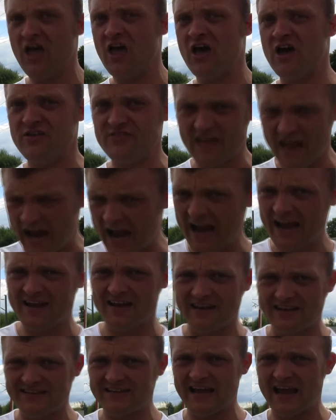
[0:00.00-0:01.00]
and the
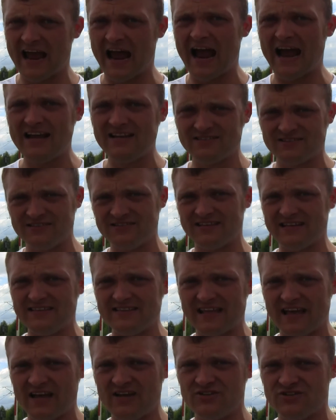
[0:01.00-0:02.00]
heightened in
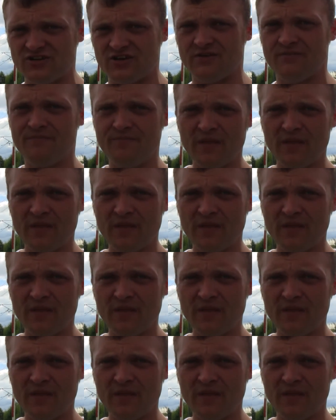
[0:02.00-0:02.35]
danger.